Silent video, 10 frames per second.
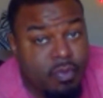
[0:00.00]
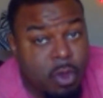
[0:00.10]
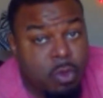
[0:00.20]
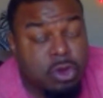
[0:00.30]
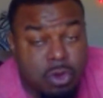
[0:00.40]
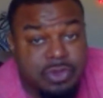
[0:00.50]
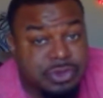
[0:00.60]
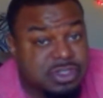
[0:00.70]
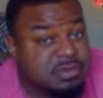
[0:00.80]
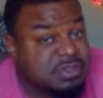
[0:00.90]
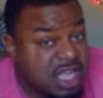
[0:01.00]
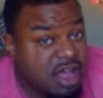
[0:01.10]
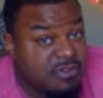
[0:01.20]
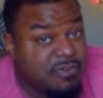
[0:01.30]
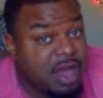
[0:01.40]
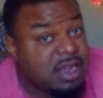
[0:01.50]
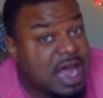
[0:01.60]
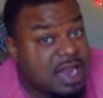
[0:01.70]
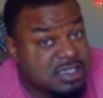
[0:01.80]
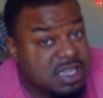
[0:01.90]
were going through some stuff, a
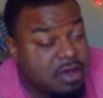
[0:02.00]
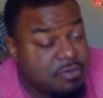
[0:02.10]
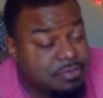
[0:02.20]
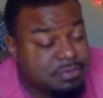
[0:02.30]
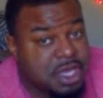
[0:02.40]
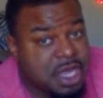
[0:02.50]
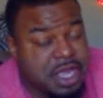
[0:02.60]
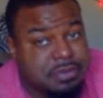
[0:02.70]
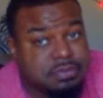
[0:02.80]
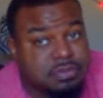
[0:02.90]
lot of stuff, and